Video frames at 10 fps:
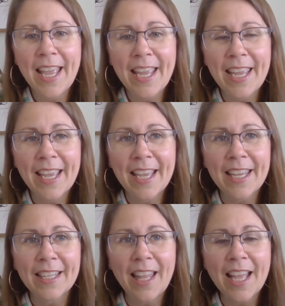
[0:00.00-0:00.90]

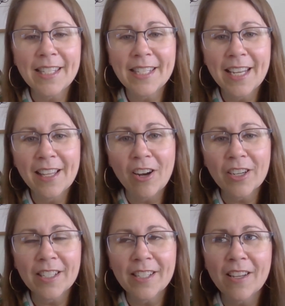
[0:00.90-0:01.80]
and Lonsdale,
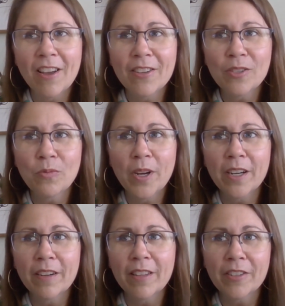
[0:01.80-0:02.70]
Arkansas is
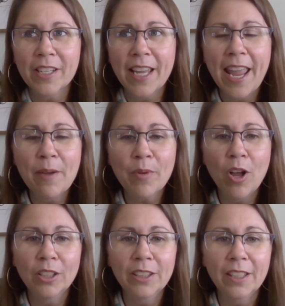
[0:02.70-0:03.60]
where there's a camp
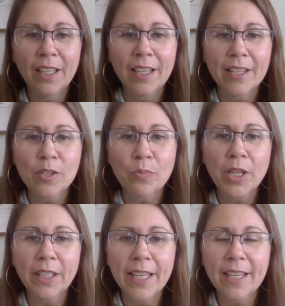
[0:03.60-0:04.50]
called
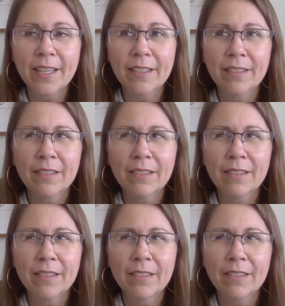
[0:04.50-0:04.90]
Spring Lake.